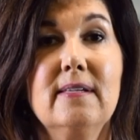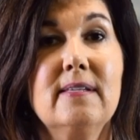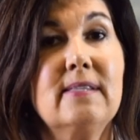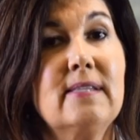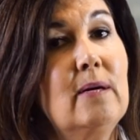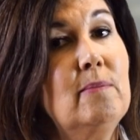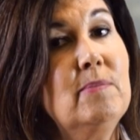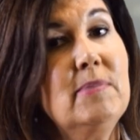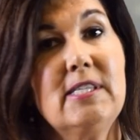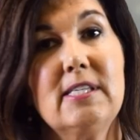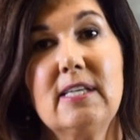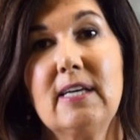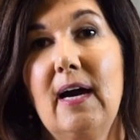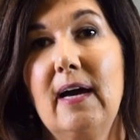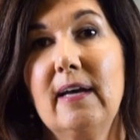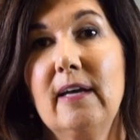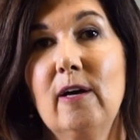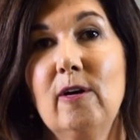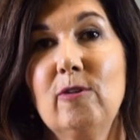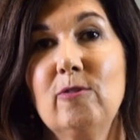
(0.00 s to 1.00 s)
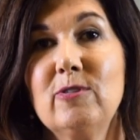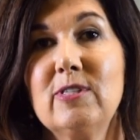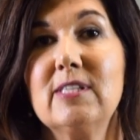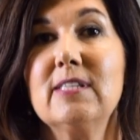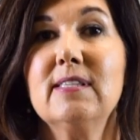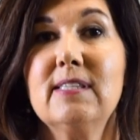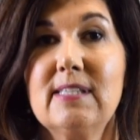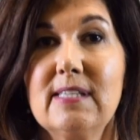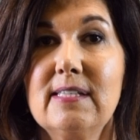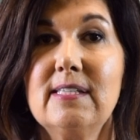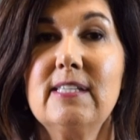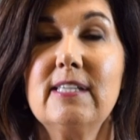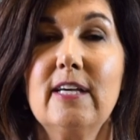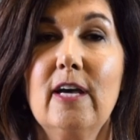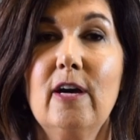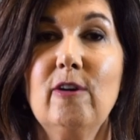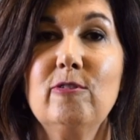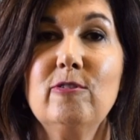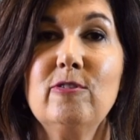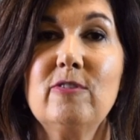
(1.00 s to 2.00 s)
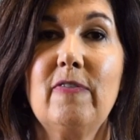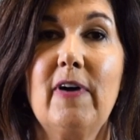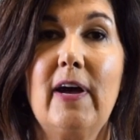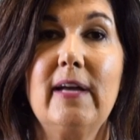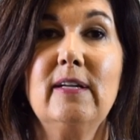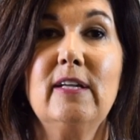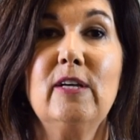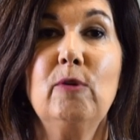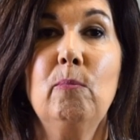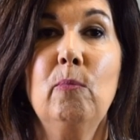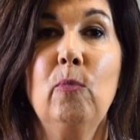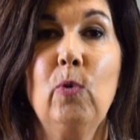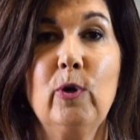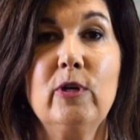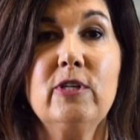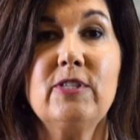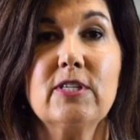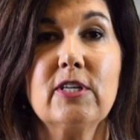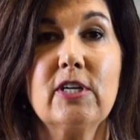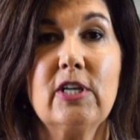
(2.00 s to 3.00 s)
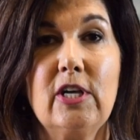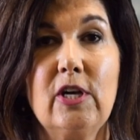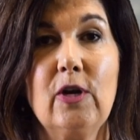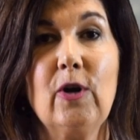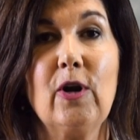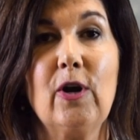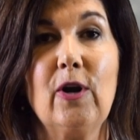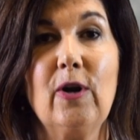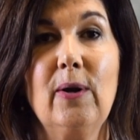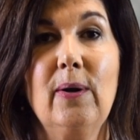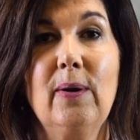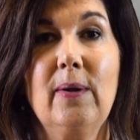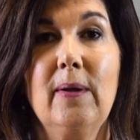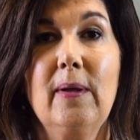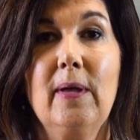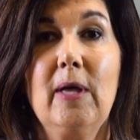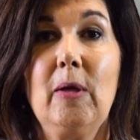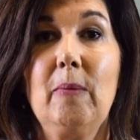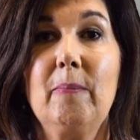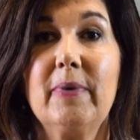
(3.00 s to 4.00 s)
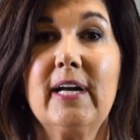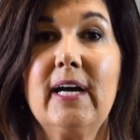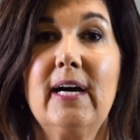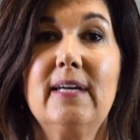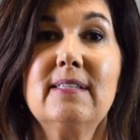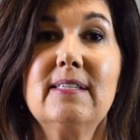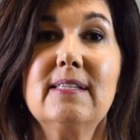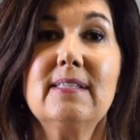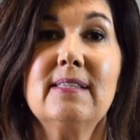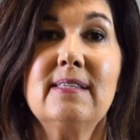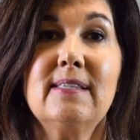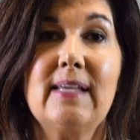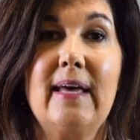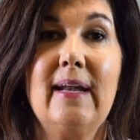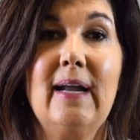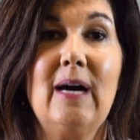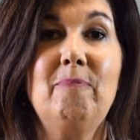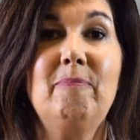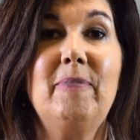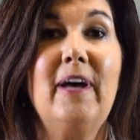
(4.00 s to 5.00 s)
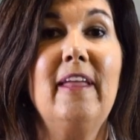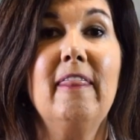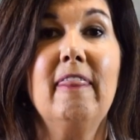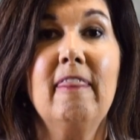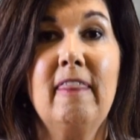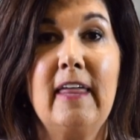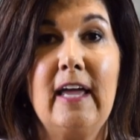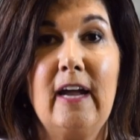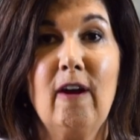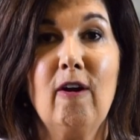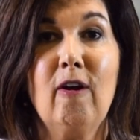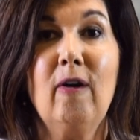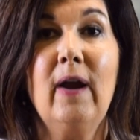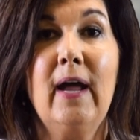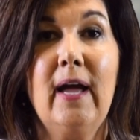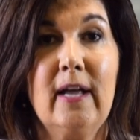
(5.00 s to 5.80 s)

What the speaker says: Some CIOs and CTOs find it more secure because it's set up at their